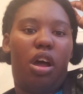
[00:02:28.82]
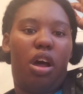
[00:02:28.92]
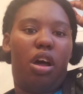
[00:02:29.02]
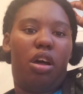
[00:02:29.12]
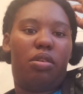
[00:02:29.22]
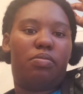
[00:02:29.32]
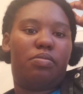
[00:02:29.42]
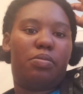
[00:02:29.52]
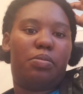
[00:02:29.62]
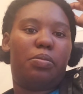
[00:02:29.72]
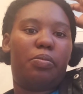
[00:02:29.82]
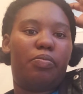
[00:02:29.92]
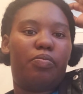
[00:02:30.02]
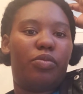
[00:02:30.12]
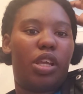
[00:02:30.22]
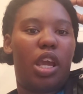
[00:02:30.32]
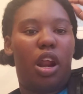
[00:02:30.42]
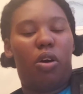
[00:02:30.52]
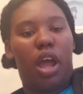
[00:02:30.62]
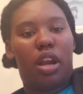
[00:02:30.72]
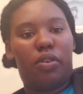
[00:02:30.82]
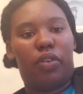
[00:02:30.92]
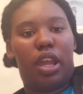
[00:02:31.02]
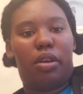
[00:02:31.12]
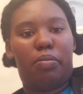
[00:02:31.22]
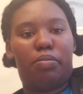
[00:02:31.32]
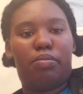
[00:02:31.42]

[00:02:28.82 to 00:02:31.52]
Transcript: Um and I'll kind of like